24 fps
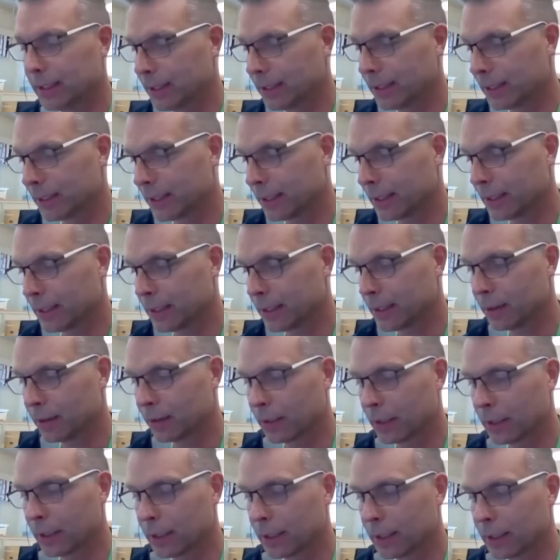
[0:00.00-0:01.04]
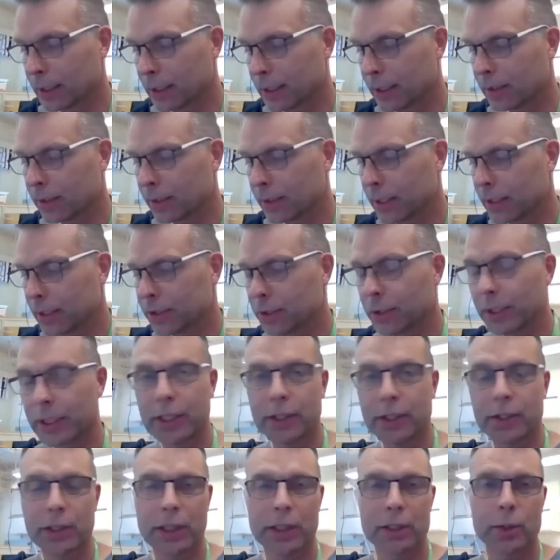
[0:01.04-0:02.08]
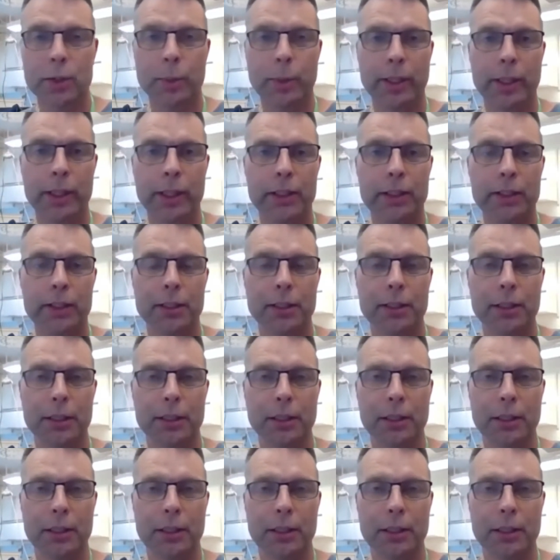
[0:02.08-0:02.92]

the educational space